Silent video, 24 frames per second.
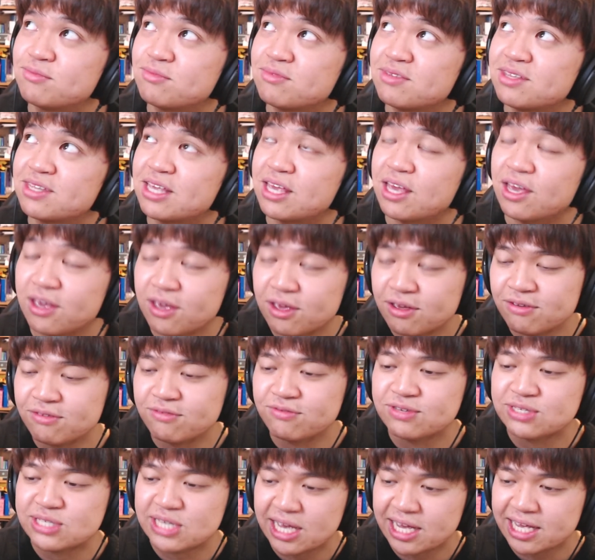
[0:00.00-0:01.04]
give
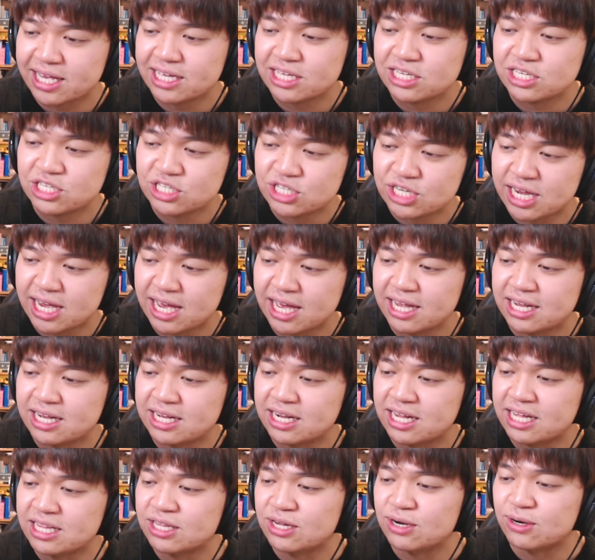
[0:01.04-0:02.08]
second gen
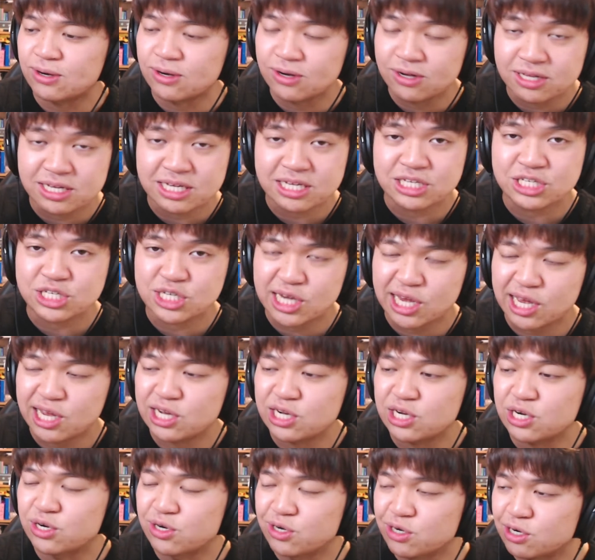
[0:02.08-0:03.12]
and the early
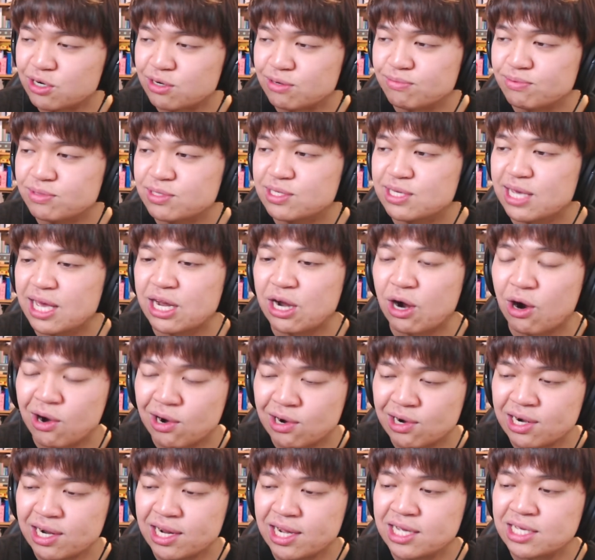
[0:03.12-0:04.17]
gen groups and
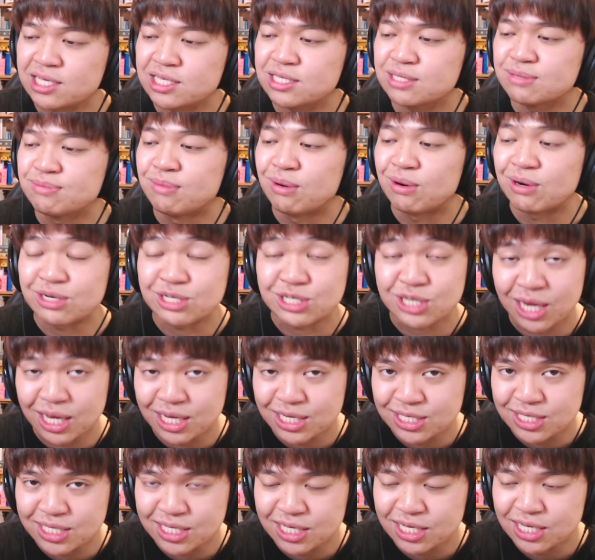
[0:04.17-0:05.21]
artists more
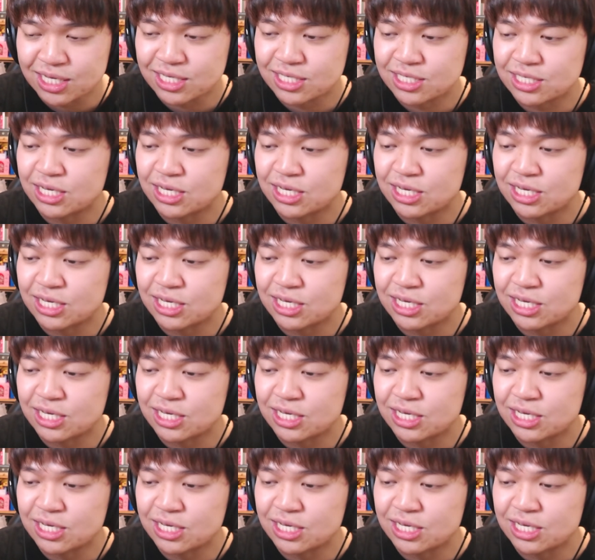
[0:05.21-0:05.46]
justice,